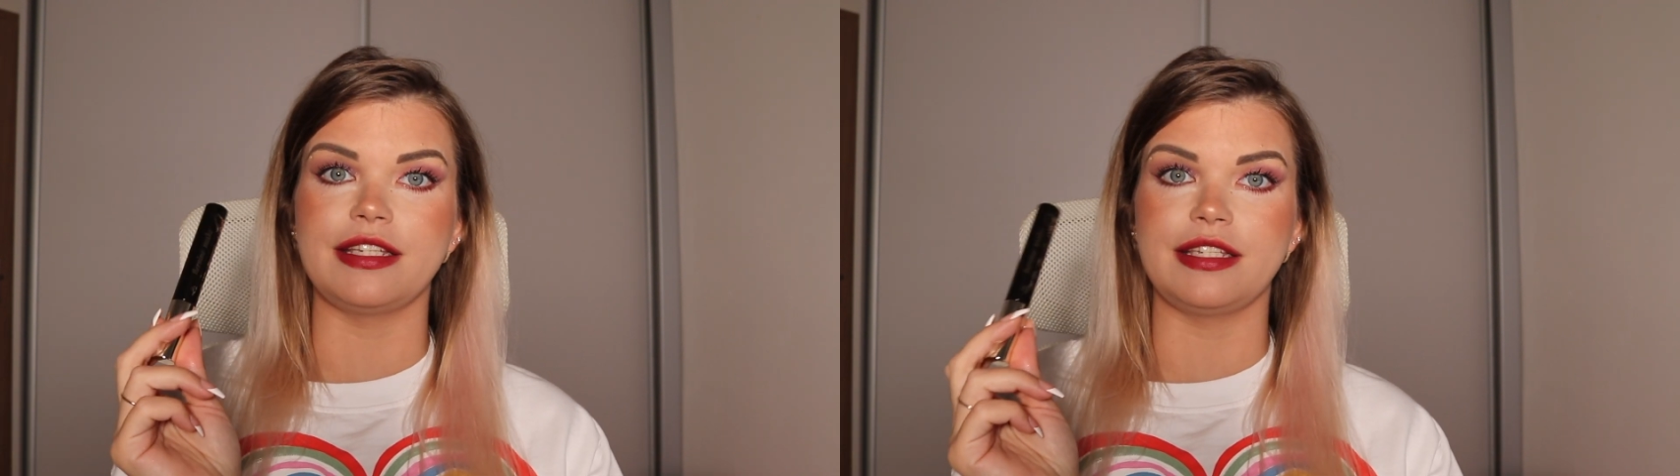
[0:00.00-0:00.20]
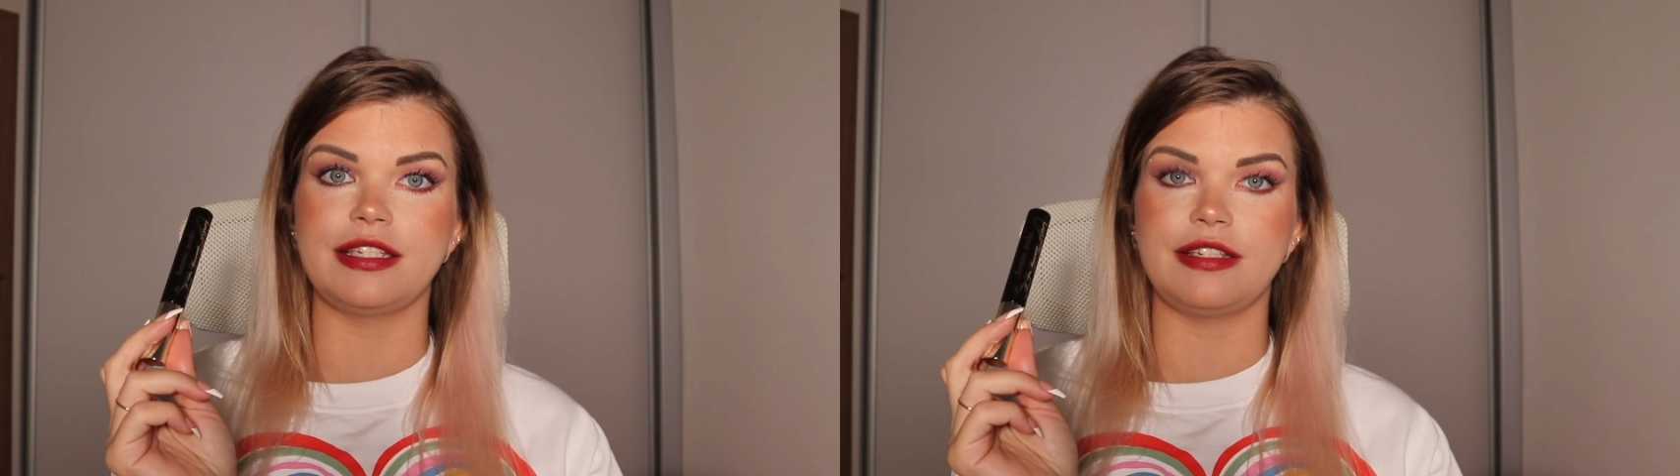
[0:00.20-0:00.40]

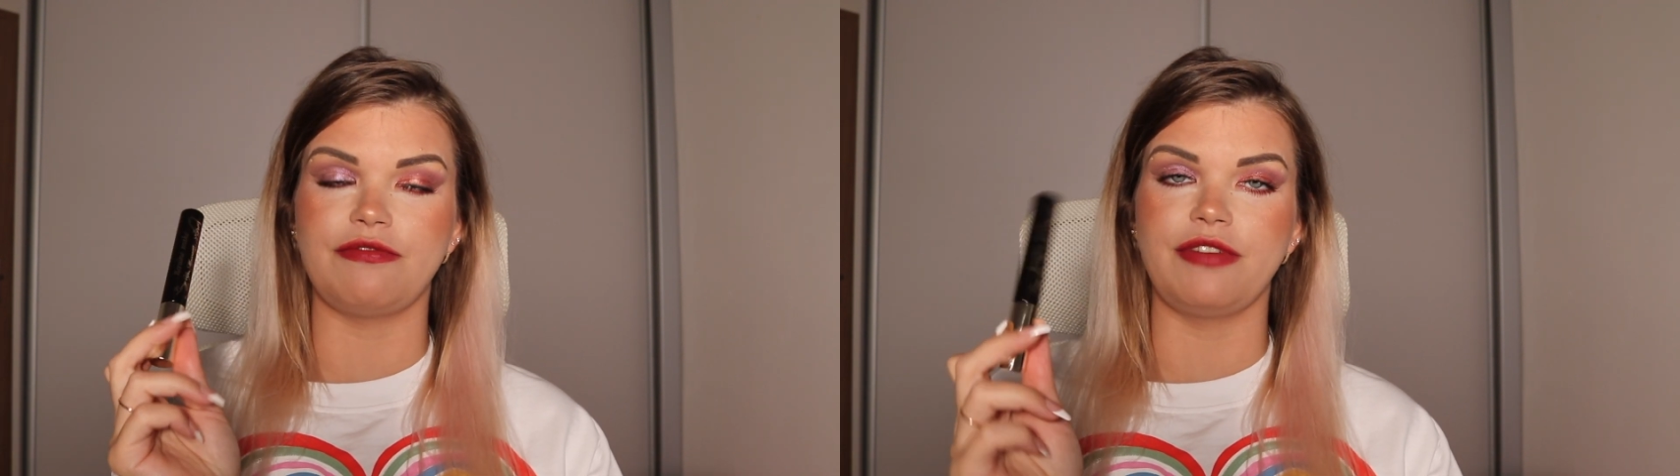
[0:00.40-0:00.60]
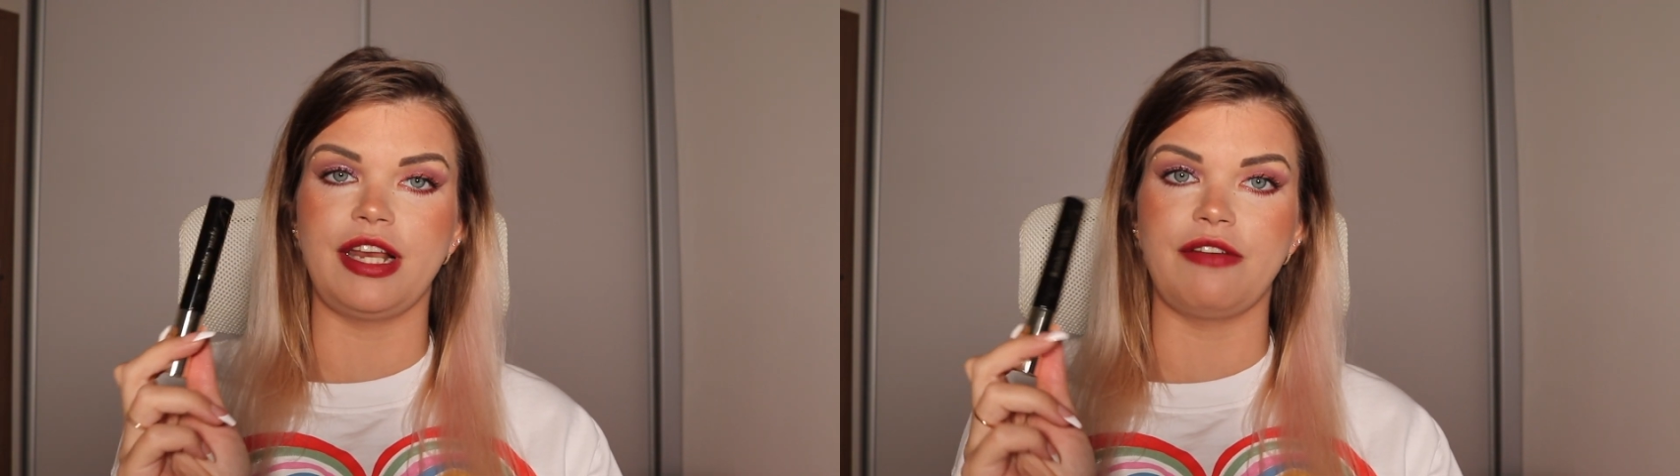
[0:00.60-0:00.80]
is
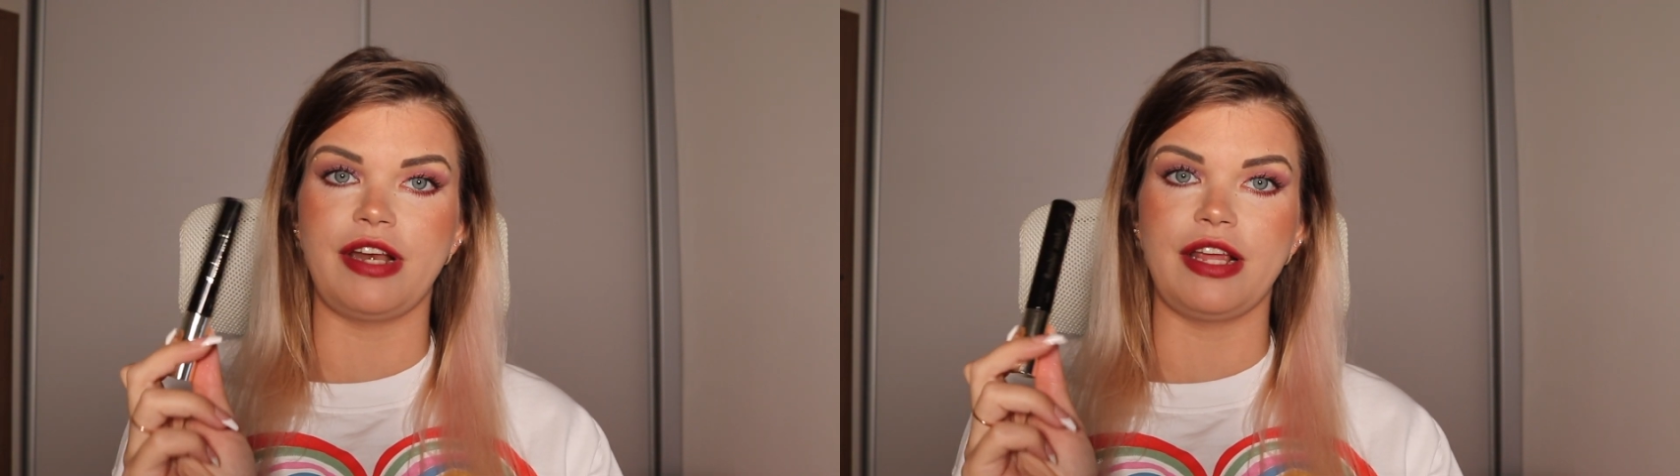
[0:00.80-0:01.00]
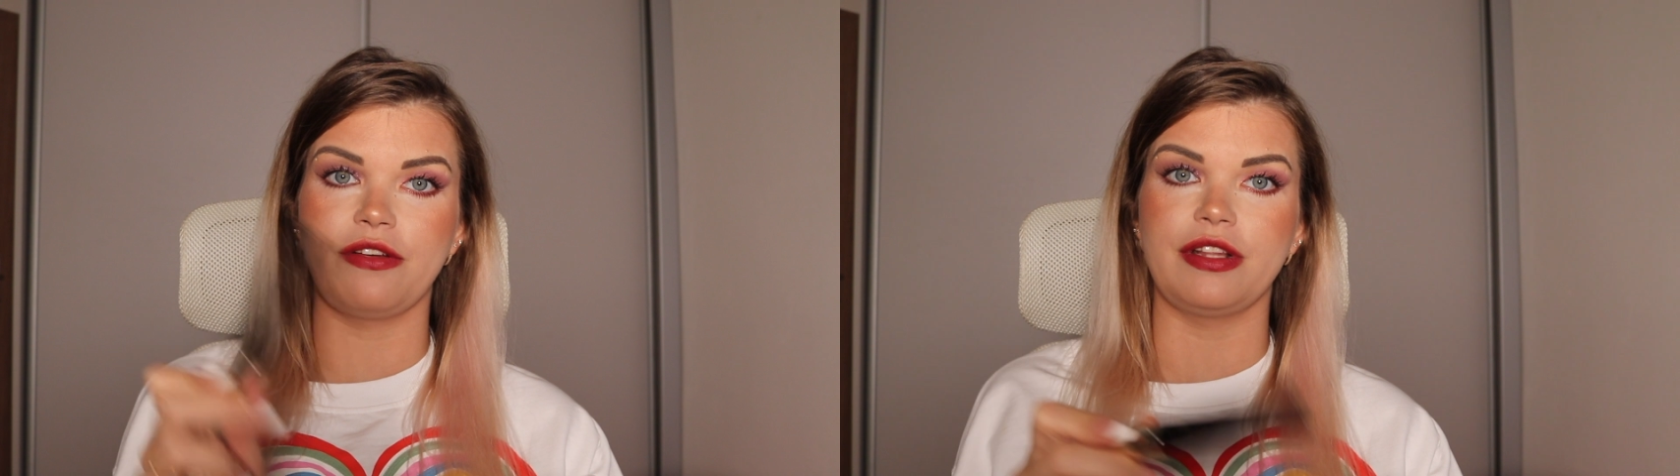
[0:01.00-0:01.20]
really,
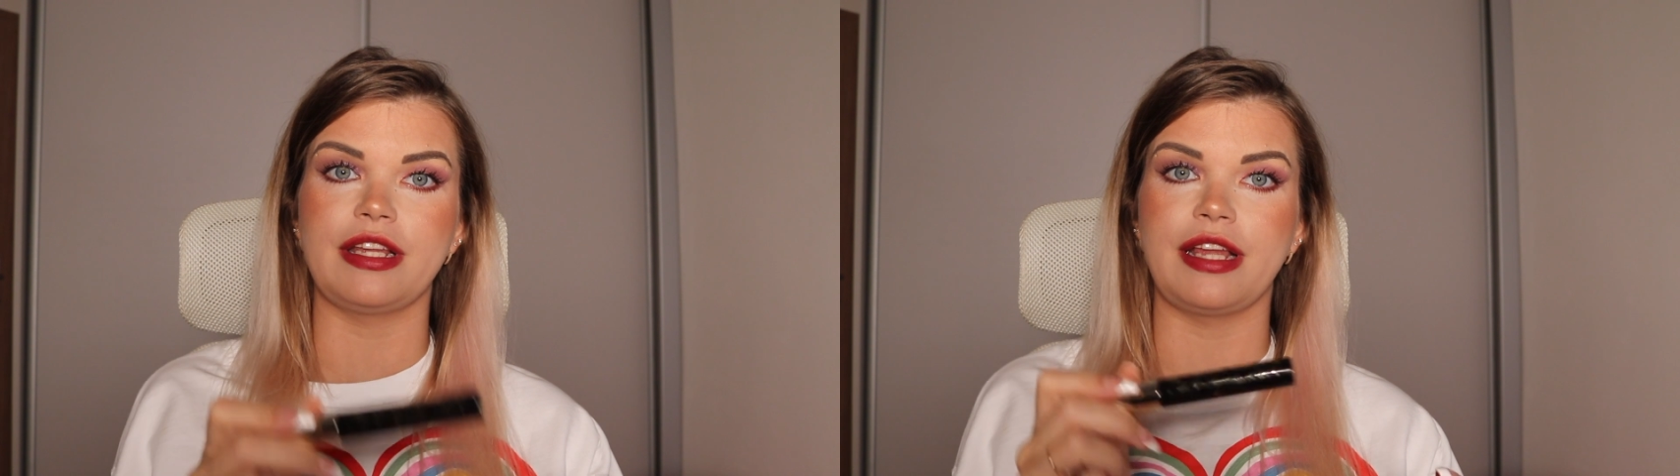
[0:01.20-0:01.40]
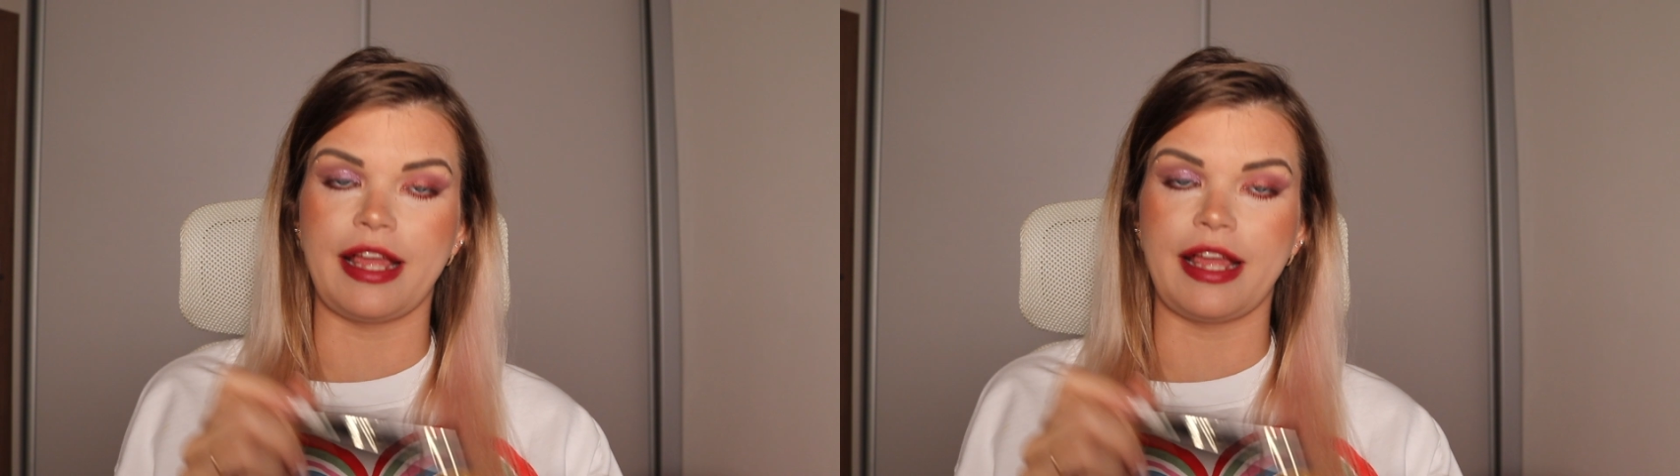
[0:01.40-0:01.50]
really good.